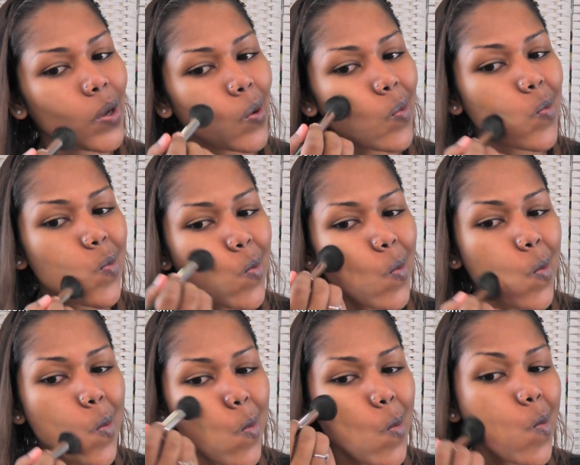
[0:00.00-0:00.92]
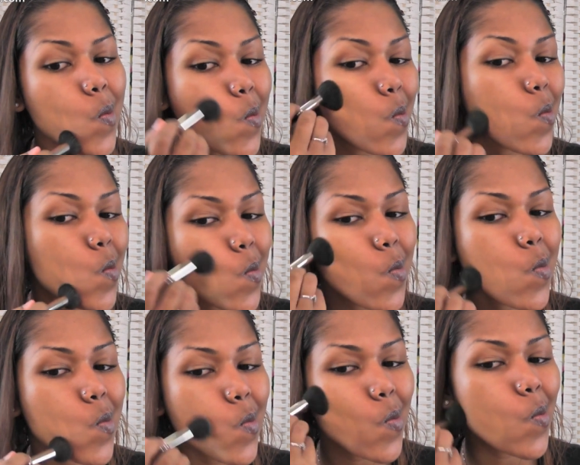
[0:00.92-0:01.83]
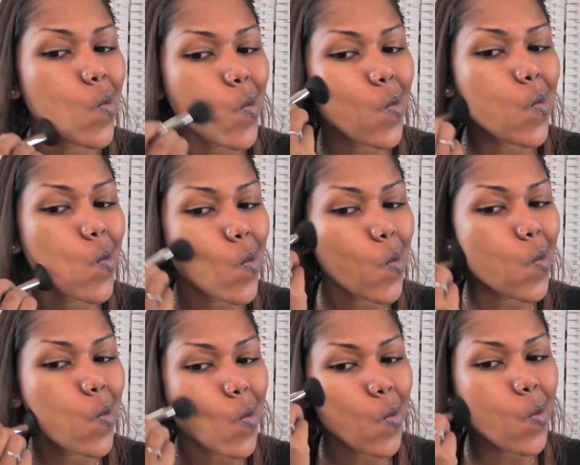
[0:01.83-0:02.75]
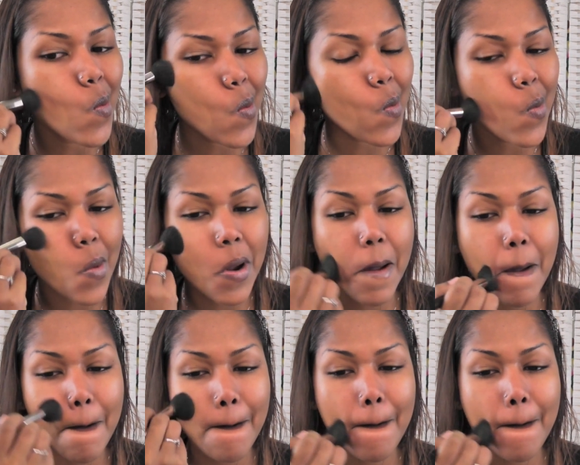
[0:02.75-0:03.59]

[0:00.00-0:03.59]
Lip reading: Nobody speaks.